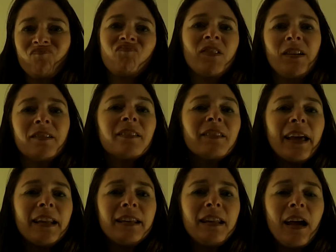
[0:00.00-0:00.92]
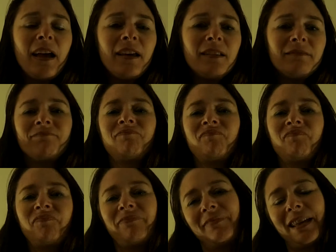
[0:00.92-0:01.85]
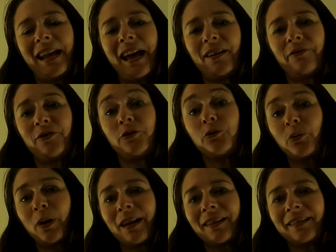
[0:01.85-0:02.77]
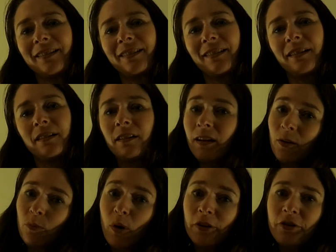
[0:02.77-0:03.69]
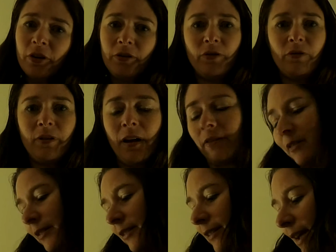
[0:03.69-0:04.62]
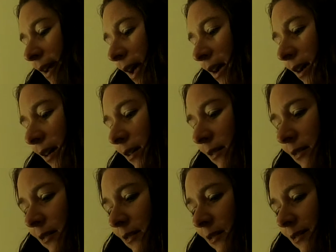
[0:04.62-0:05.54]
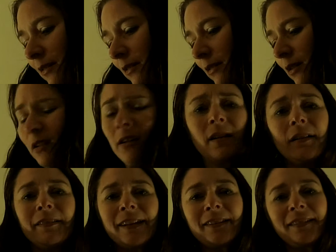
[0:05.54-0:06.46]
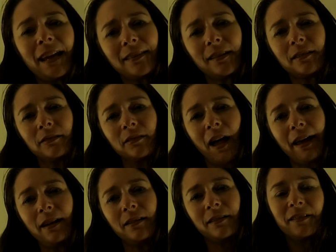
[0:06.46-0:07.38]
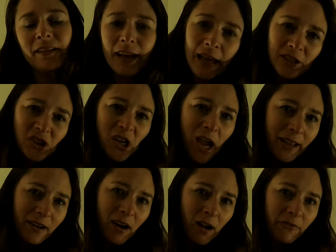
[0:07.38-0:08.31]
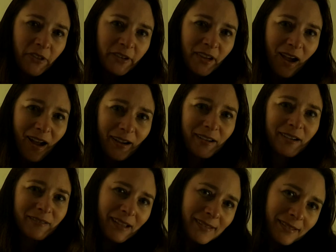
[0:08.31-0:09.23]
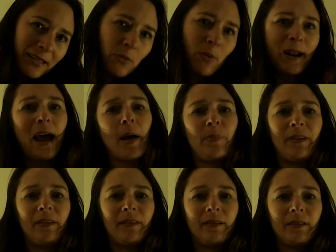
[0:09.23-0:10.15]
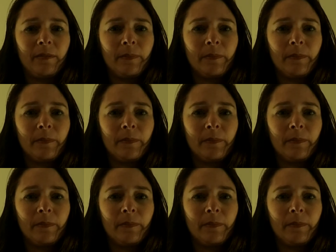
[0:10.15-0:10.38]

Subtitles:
It was late at night, they'd had a few drinks, and one turned to another and said, "Hey, let's take this light and shine it off the dock and see what happens."